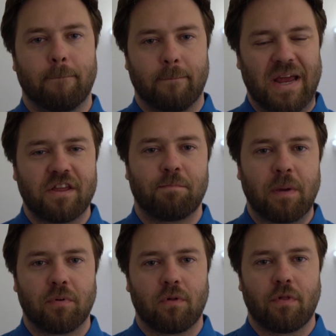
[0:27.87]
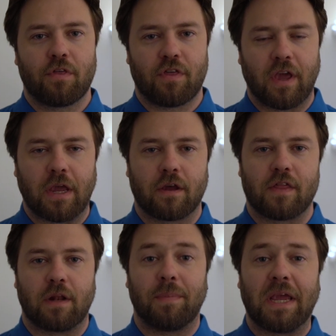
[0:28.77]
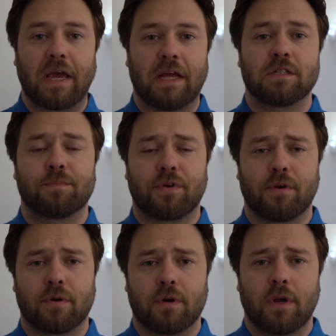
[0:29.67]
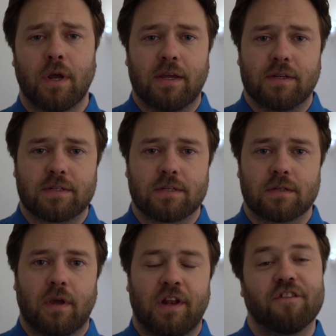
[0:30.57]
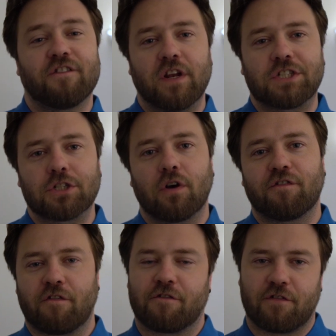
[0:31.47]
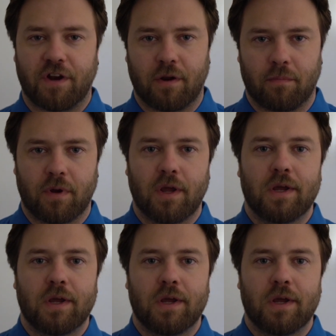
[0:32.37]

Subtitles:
Many people think that being an entrepreneur is a definition of freedom.